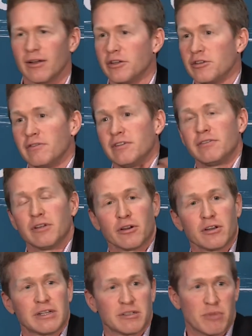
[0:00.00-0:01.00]
You even
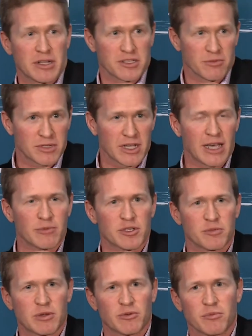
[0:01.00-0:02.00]
heard it's been some time
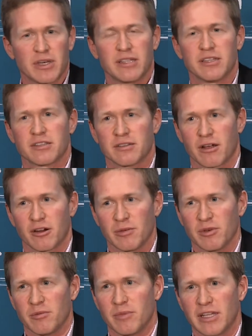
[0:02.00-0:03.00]
since people made this
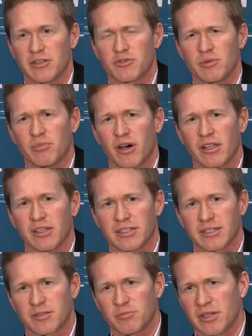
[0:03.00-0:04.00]
argument in mainstream
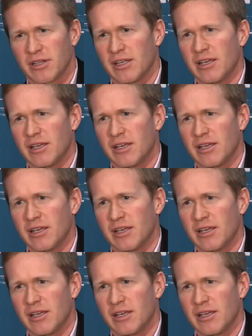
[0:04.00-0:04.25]
politics, but